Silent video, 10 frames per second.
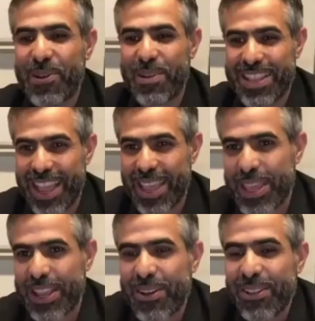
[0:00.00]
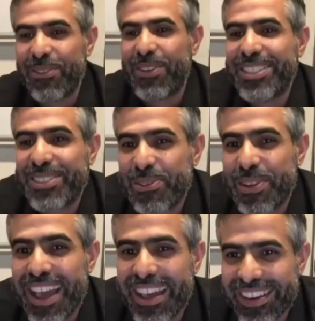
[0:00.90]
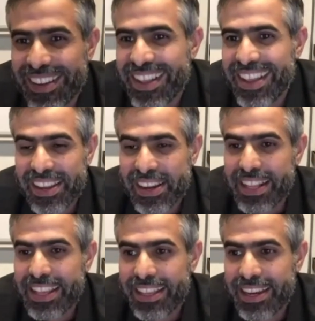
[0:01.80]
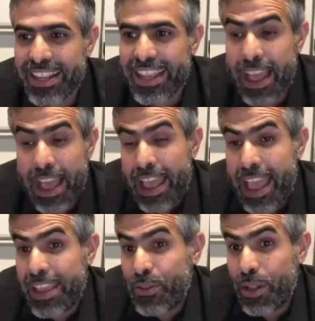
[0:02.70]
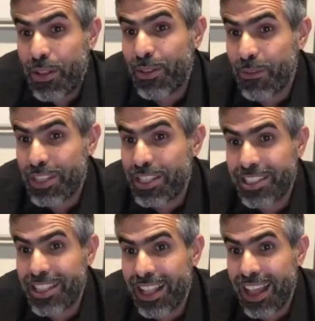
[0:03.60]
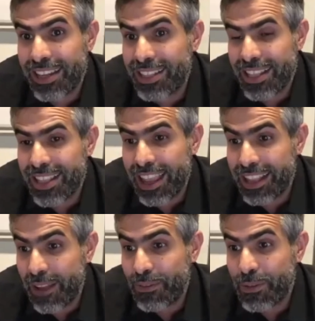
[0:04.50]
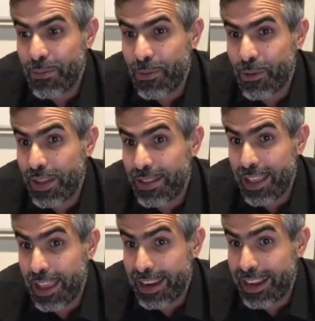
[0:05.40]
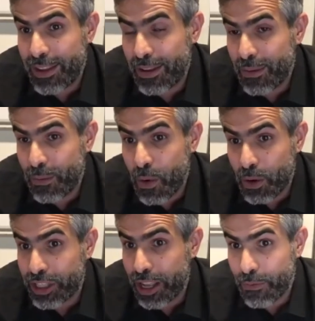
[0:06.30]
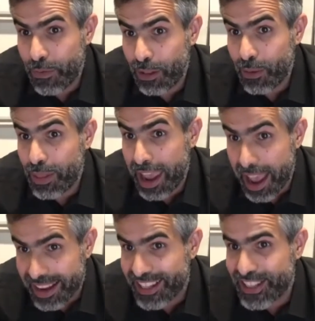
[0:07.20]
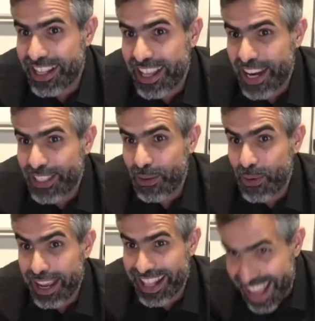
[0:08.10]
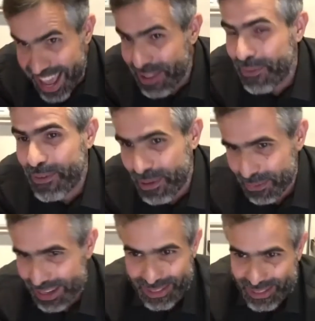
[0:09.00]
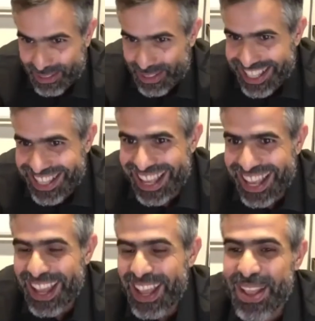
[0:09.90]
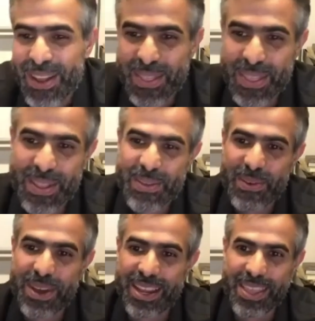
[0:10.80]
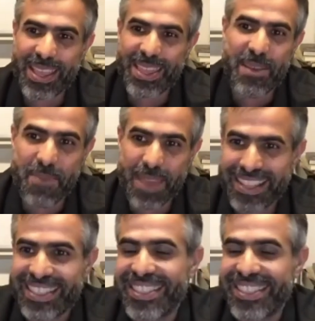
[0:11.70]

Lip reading: and I think all of us, we are really I do a lot of digital art, and I love to improve, and I really watch and follow the young generation who I learn from also, and the new art that they made.